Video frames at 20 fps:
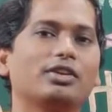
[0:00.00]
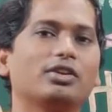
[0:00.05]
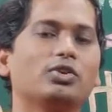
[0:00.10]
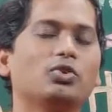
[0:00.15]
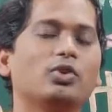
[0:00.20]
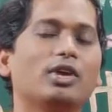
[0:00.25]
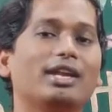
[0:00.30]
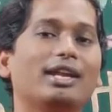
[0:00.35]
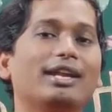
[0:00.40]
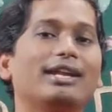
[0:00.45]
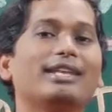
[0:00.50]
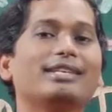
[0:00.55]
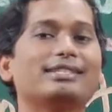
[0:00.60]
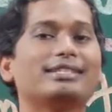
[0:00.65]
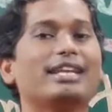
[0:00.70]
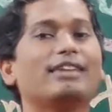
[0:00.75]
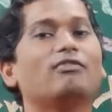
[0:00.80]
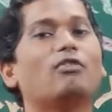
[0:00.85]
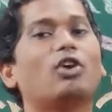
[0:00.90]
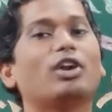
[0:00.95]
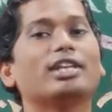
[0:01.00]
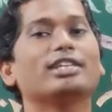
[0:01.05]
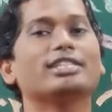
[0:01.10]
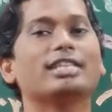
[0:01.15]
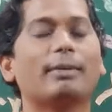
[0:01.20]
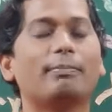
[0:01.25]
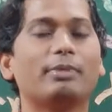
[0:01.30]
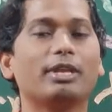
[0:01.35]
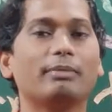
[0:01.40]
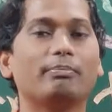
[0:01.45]
You can understand what is
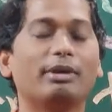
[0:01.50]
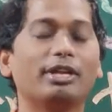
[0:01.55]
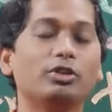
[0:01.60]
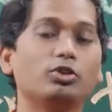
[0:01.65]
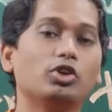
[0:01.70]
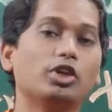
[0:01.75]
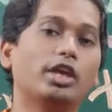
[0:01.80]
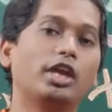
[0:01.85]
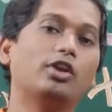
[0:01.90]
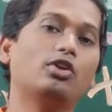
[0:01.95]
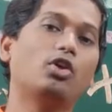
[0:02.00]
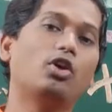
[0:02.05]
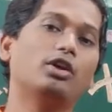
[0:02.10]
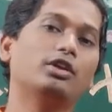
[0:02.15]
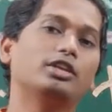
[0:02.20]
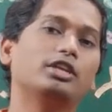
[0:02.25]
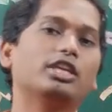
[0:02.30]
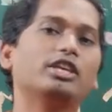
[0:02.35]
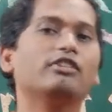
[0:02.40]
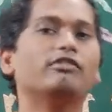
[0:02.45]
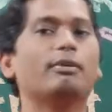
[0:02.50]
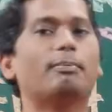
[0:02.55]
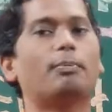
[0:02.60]
happening, but you cannot give a